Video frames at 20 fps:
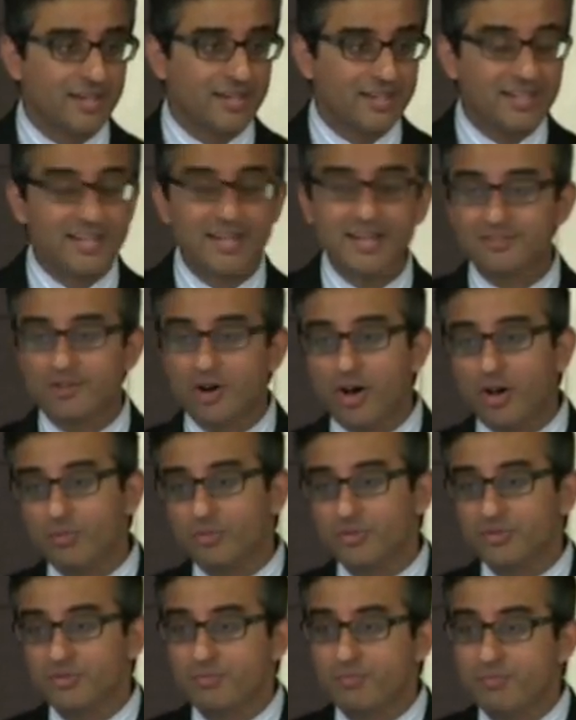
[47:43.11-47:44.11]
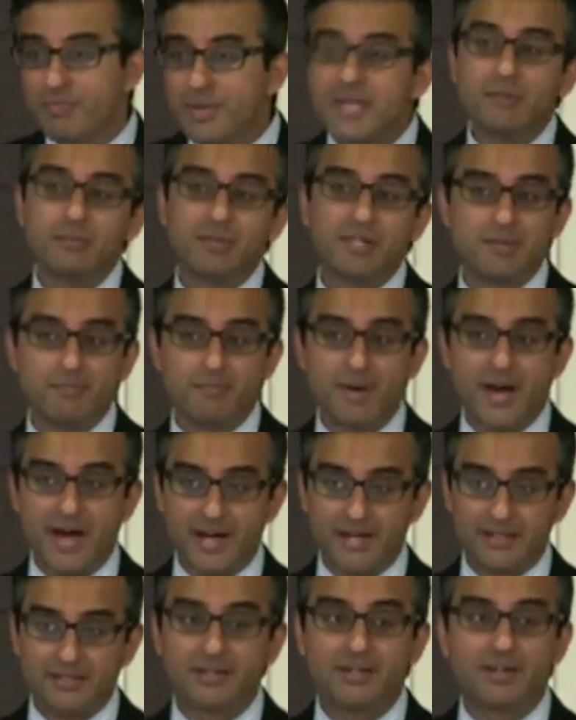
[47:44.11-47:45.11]
It has almost minimal
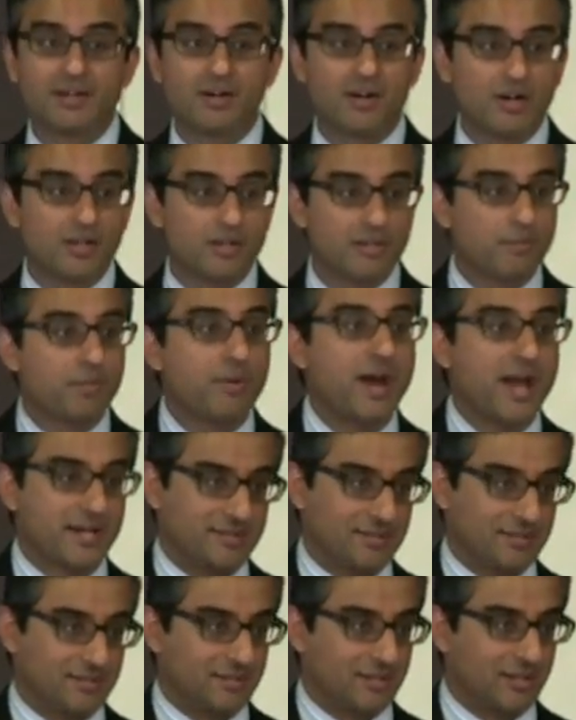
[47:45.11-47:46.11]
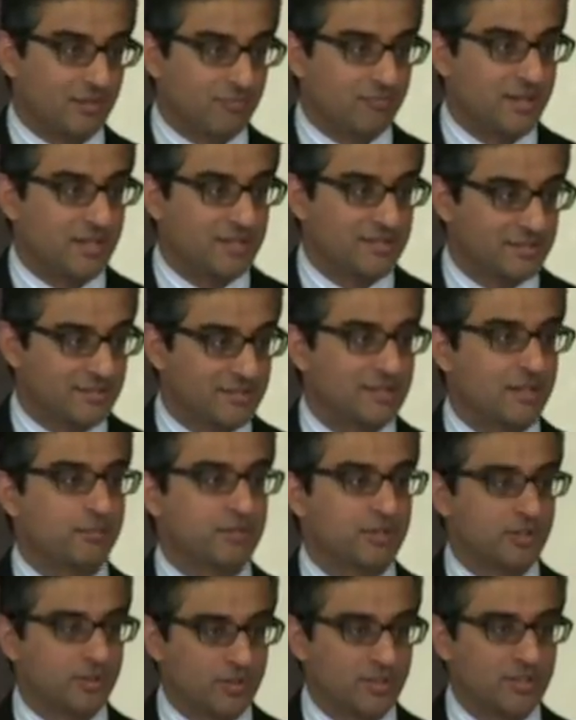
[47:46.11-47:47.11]
impact on the practice of medicine
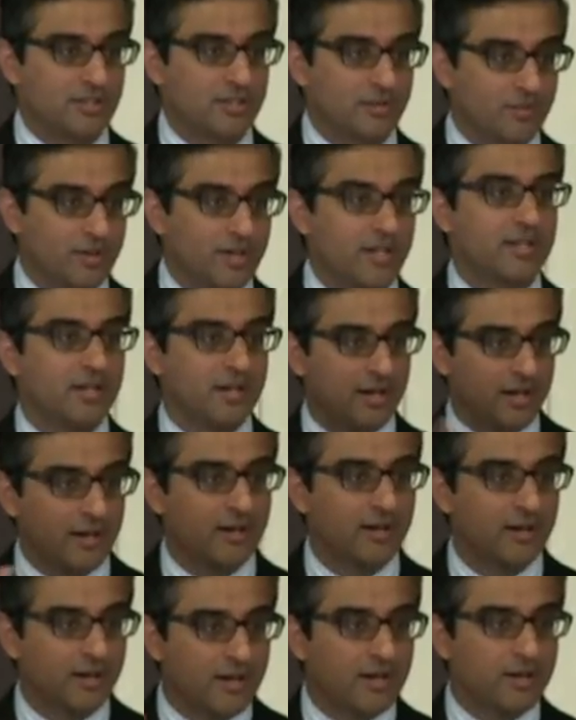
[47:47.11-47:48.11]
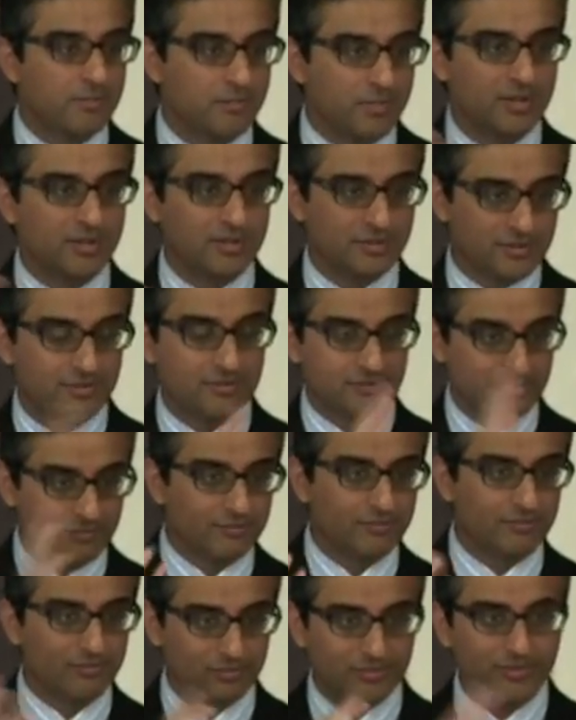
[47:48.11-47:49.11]
subsequently, right? Uh, because
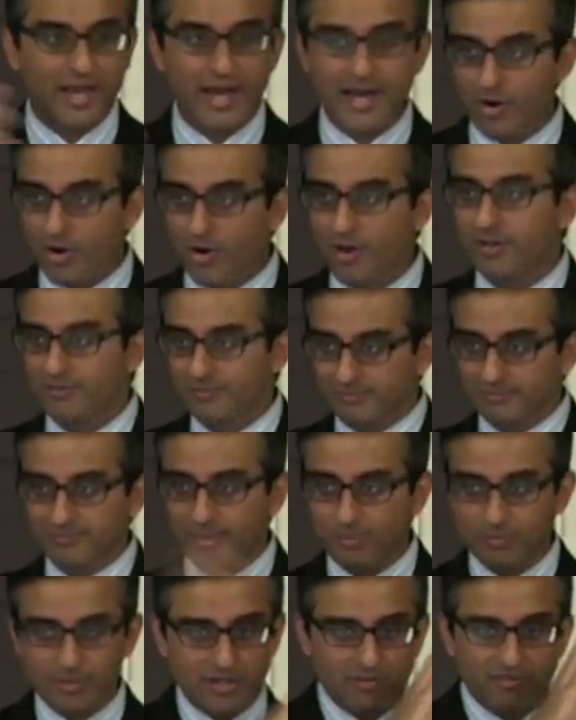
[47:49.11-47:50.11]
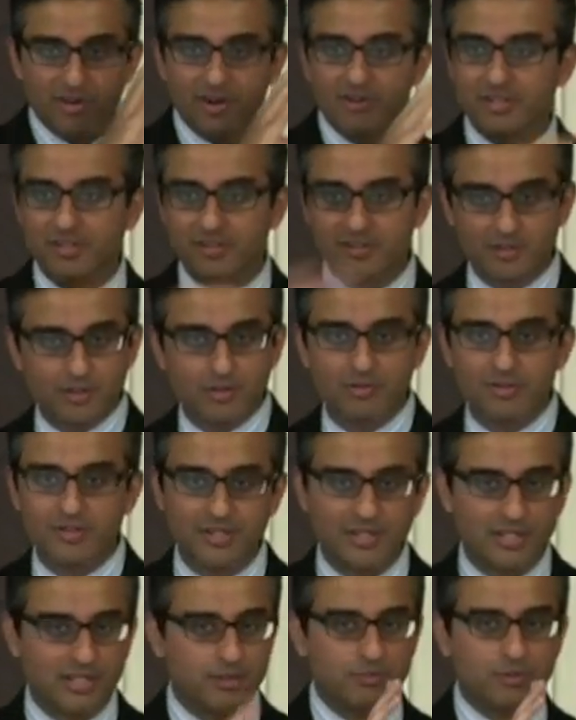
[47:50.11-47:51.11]
that all, I mean, there are various
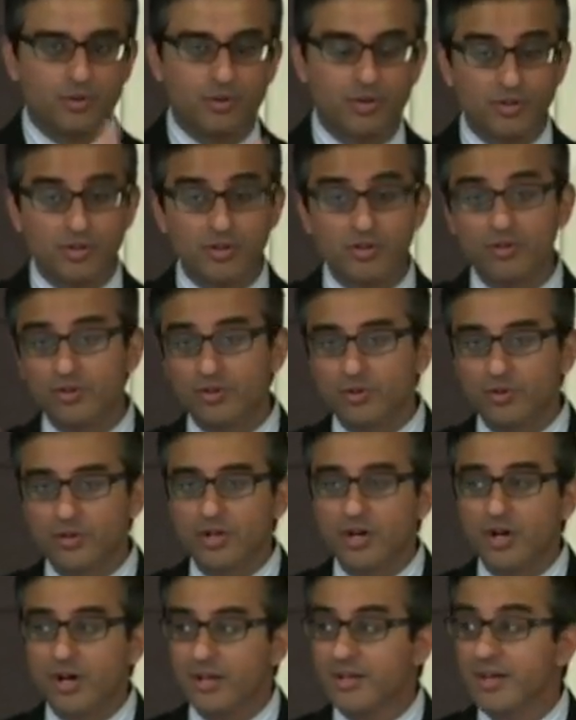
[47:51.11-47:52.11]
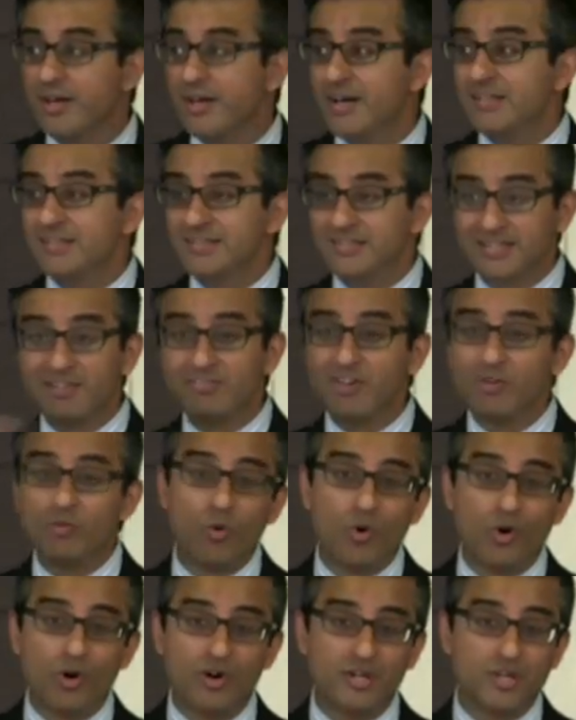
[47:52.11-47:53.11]
theories that keep going on going on. Civil
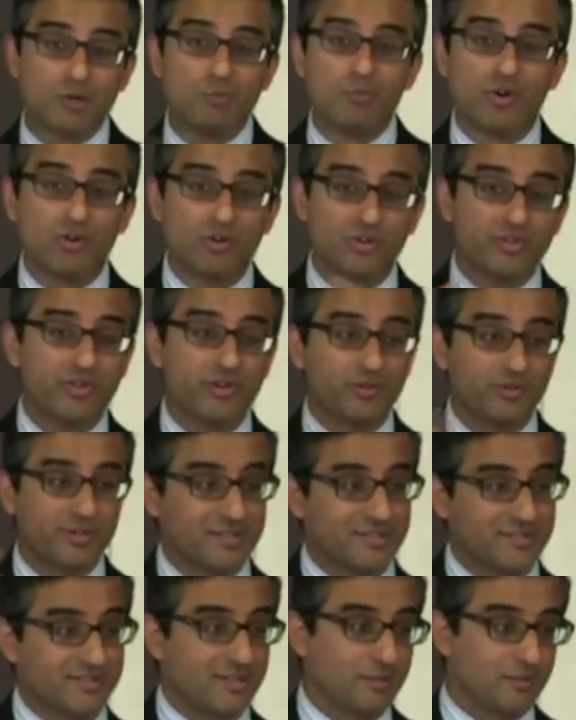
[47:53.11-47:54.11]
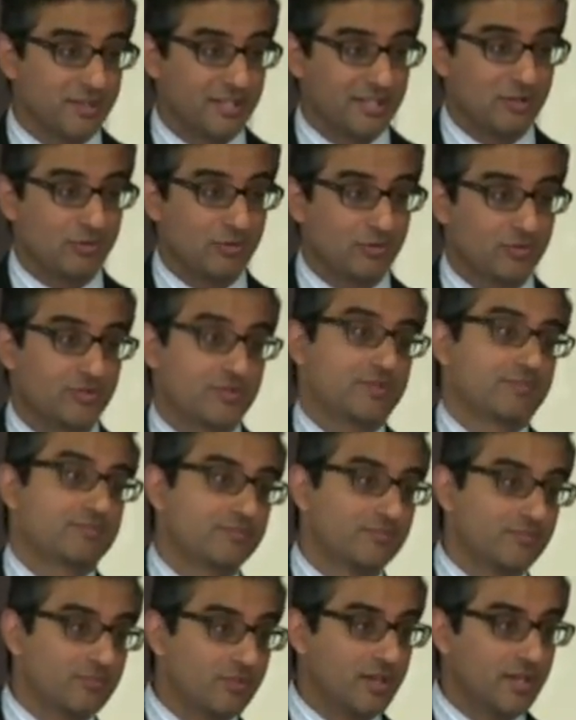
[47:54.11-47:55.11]
war, humoral theory is still being used,
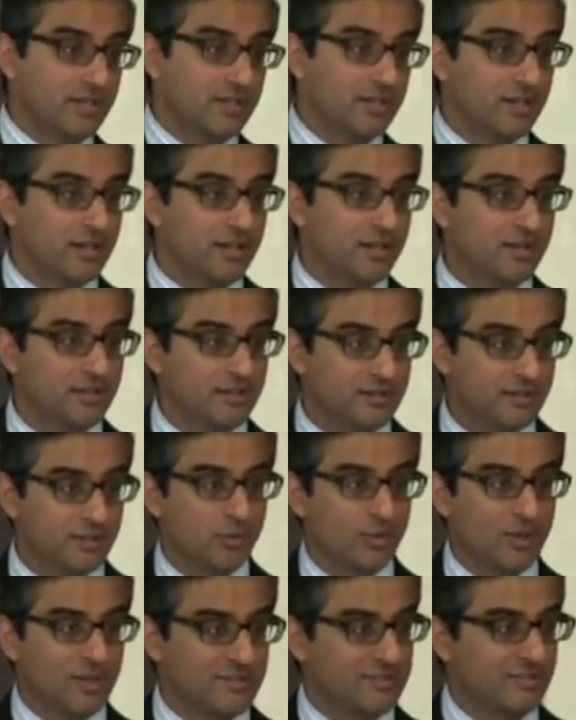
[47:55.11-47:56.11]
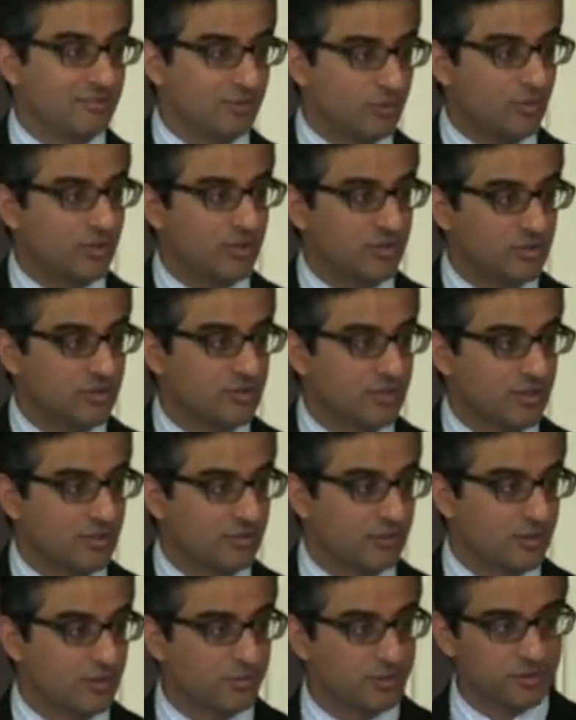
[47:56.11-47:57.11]
right, uh, in the U.S. Civil War, just to
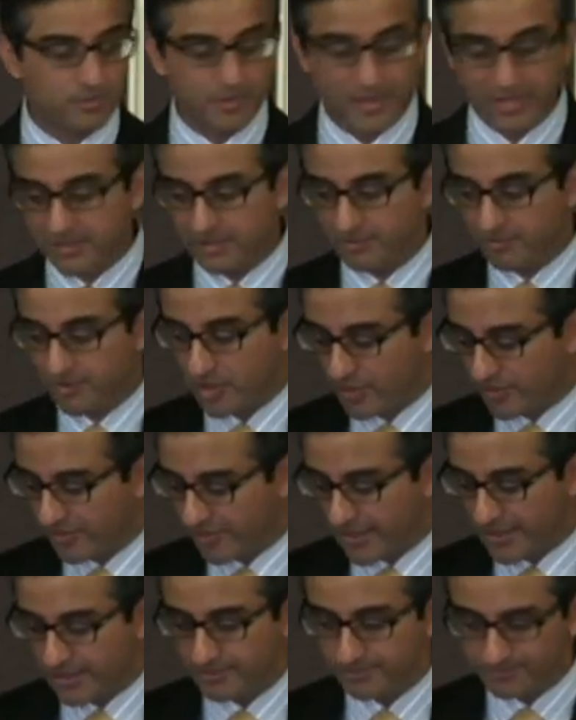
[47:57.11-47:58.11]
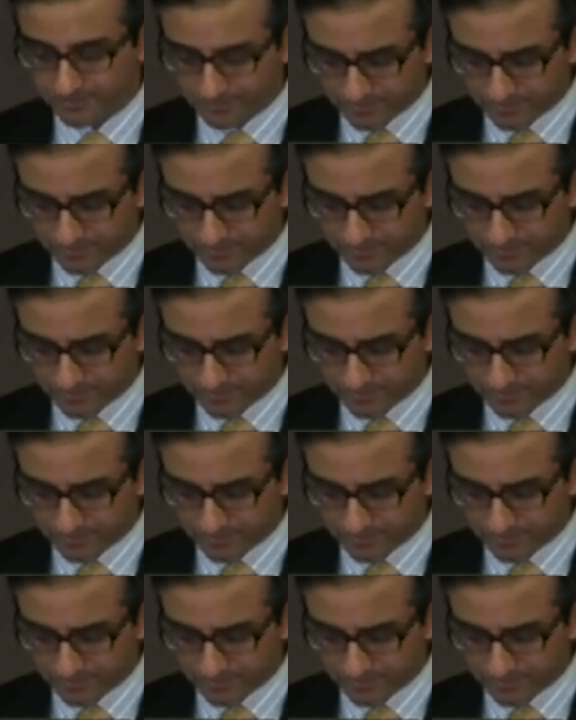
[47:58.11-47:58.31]
give you a perspective on that.